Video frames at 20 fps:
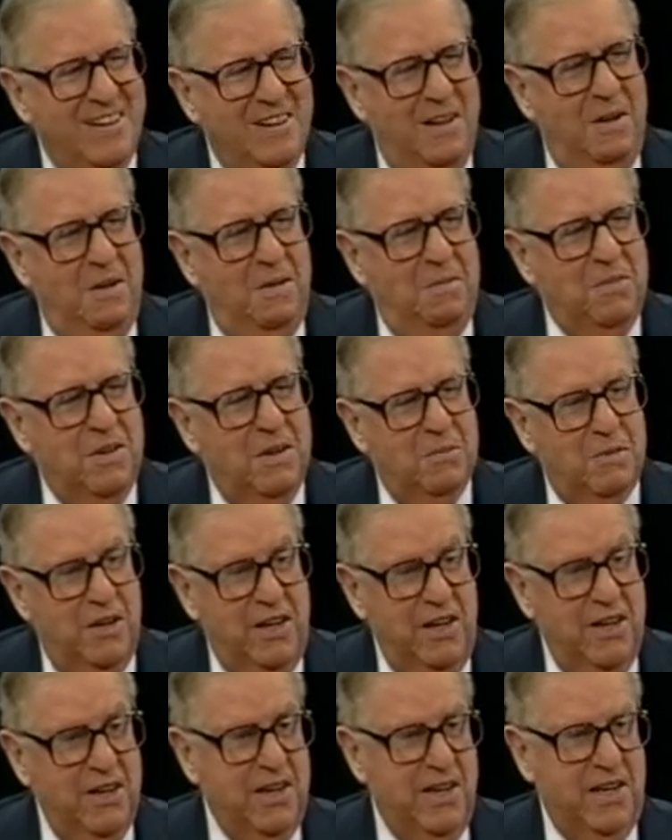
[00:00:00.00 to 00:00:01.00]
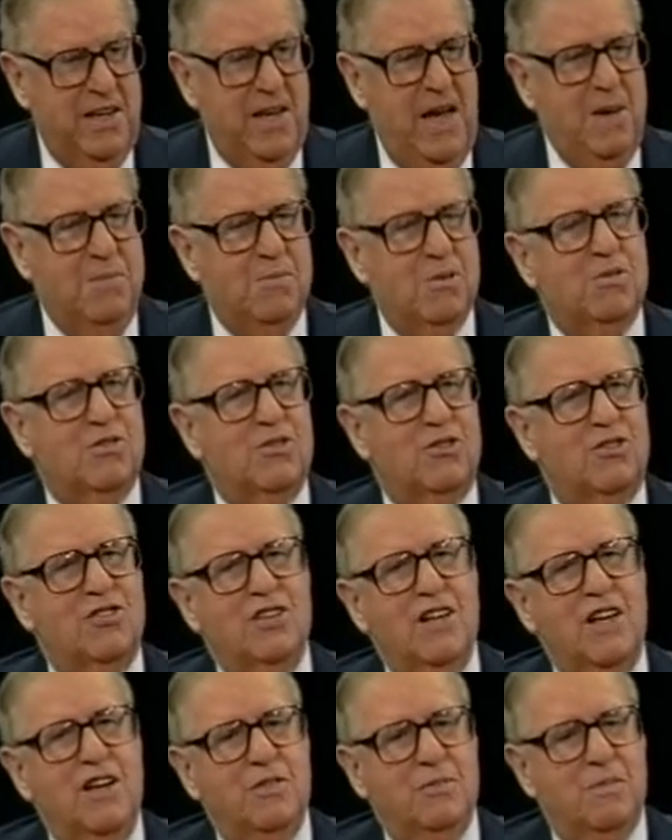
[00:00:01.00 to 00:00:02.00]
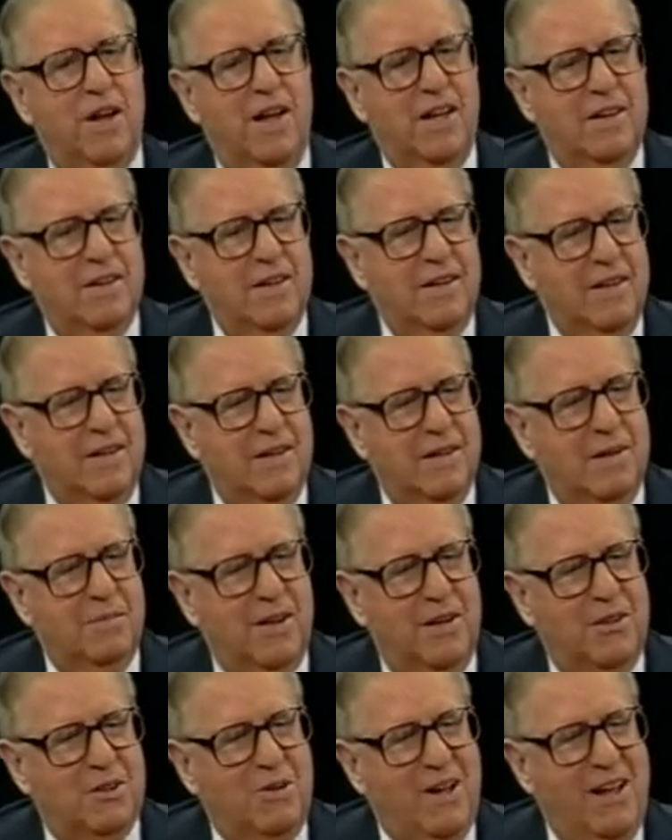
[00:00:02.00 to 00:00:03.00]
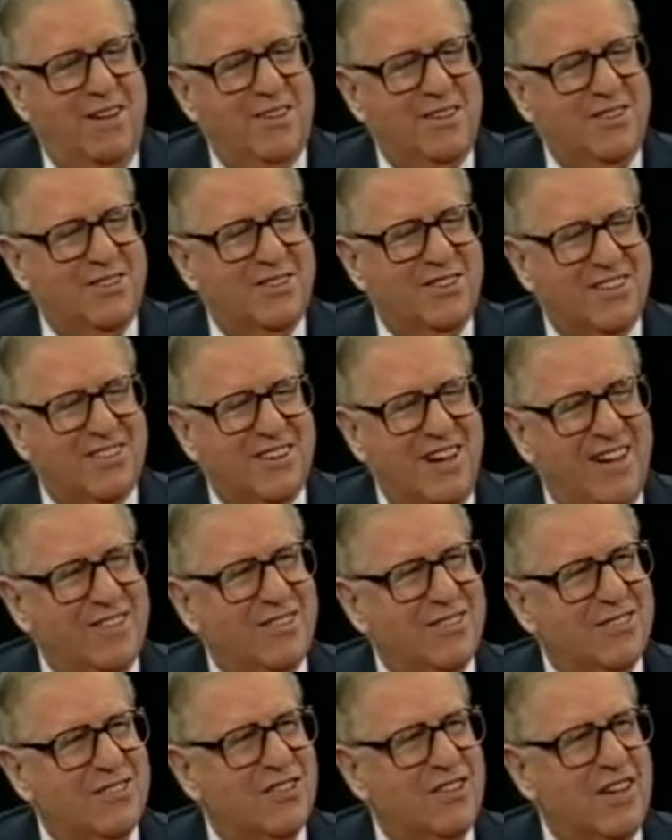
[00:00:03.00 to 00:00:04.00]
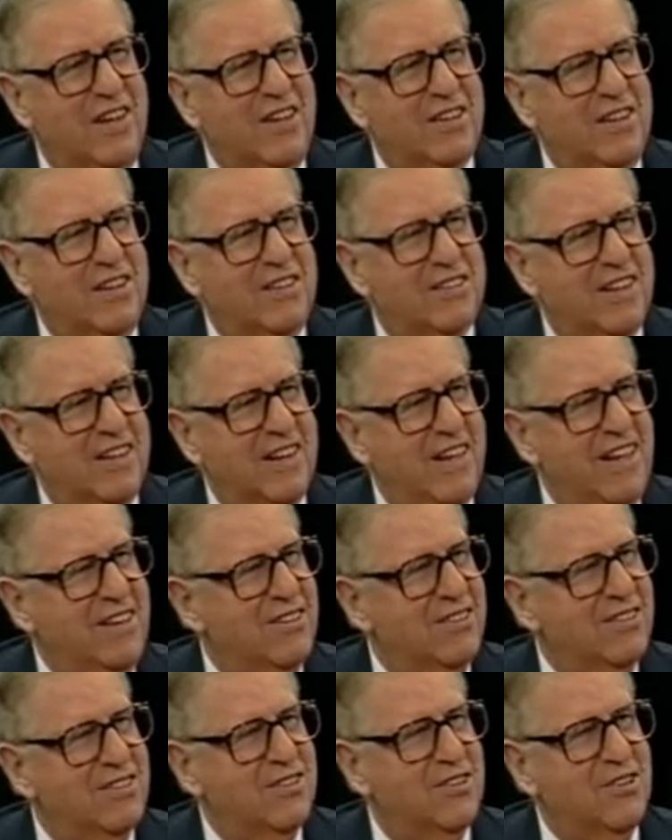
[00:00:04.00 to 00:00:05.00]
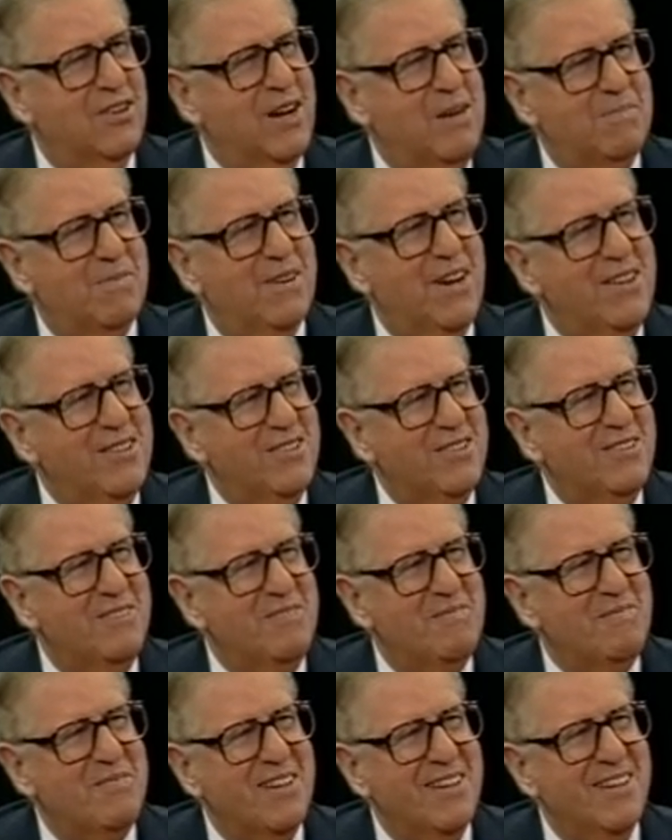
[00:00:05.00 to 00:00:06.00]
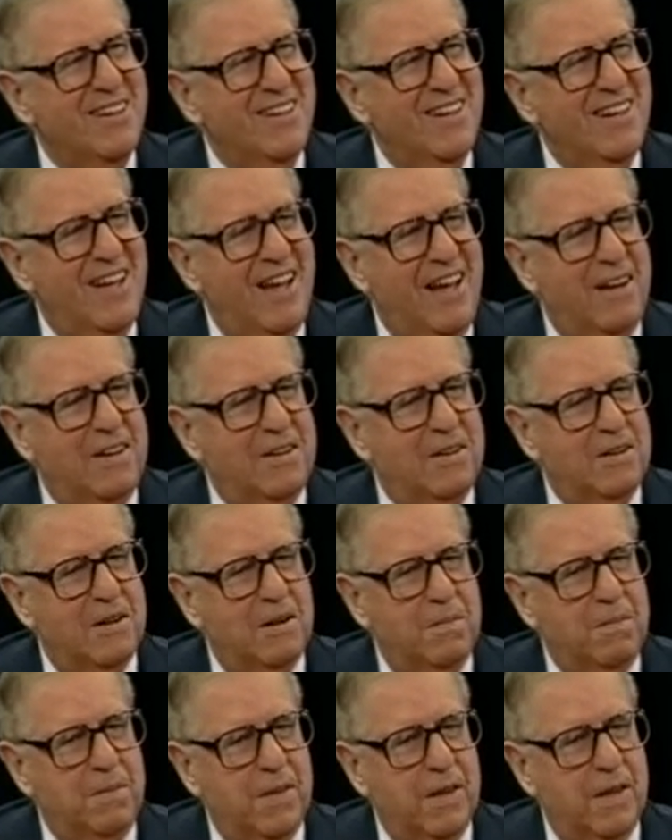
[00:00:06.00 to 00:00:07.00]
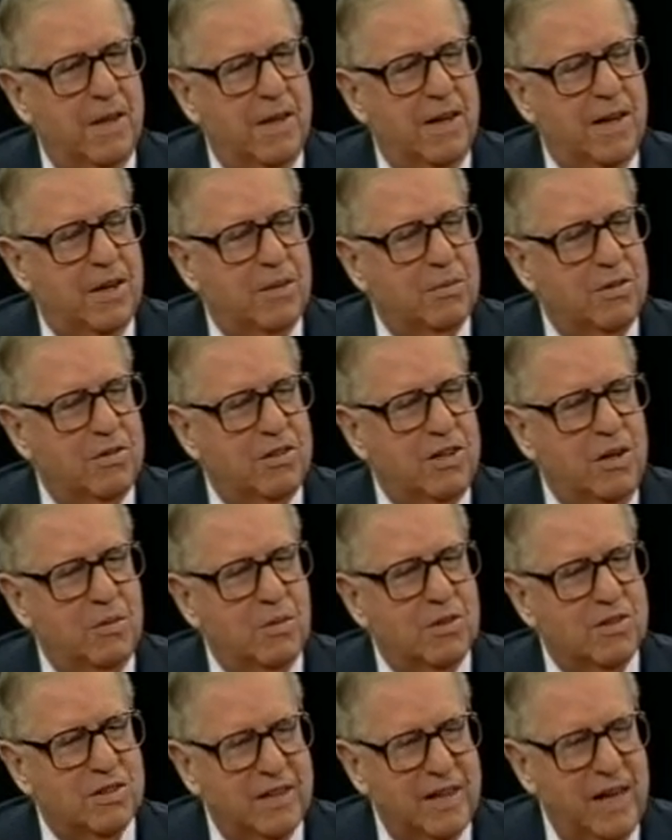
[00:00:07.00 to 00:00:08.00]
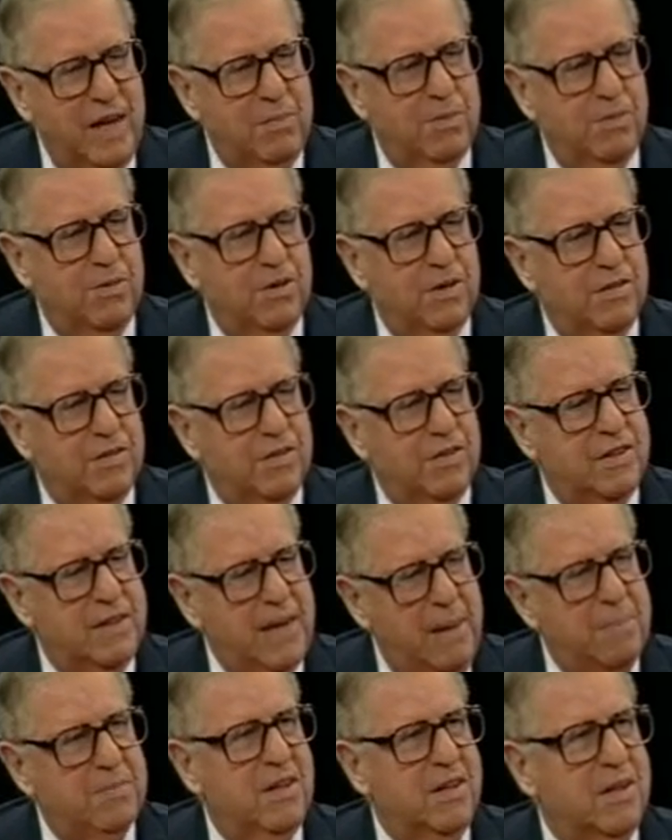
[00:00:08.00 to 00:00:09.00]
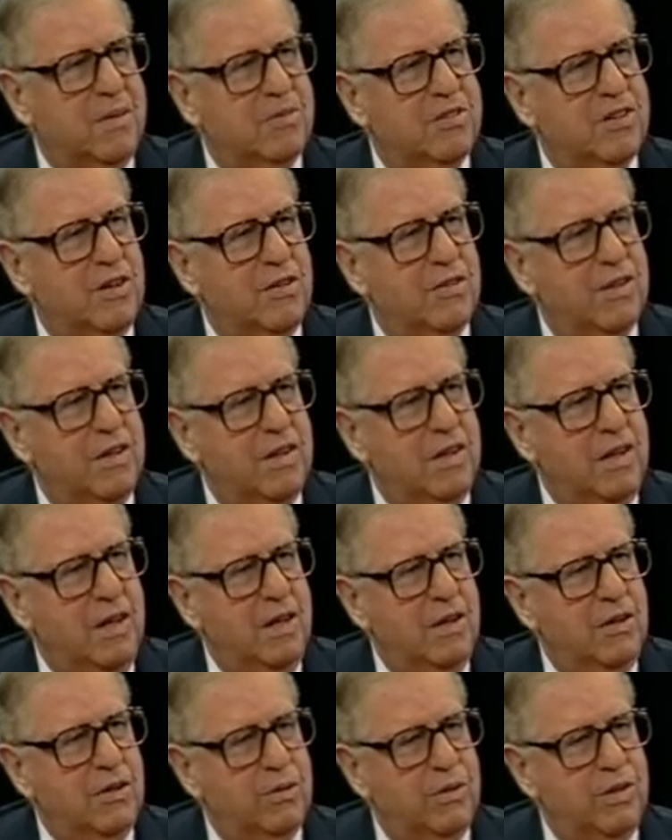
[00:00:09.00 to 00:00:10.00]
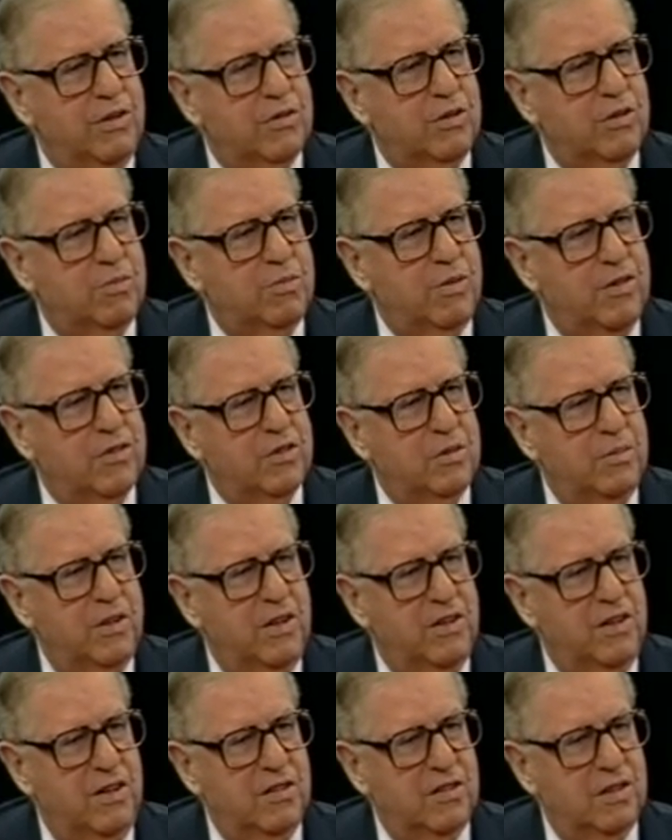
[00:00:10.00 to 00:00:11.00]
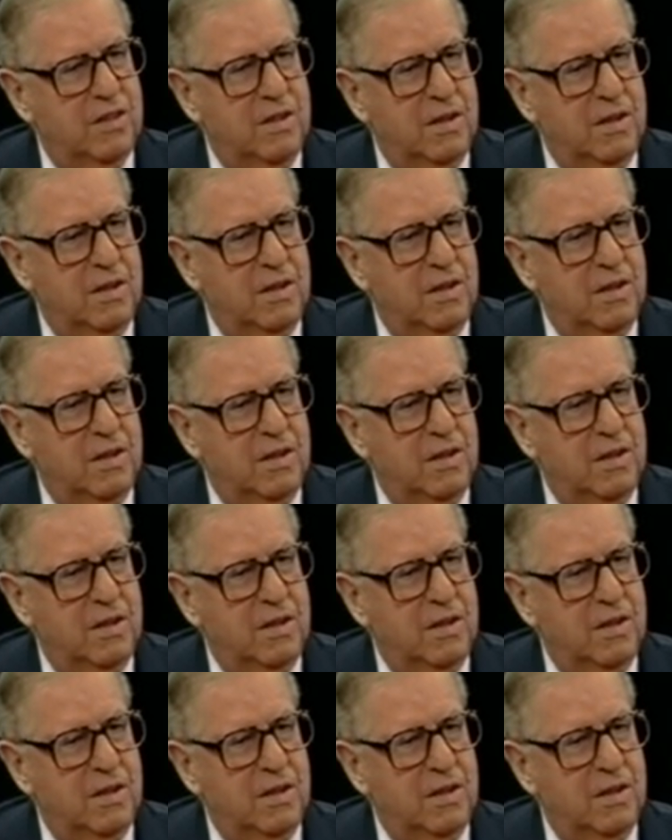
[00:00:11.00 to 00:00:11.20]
But here he came and was received by about 26 heads of state. And he said, hey, this is a great place. And in other words, he was capable of adapting himself to his responsibilities.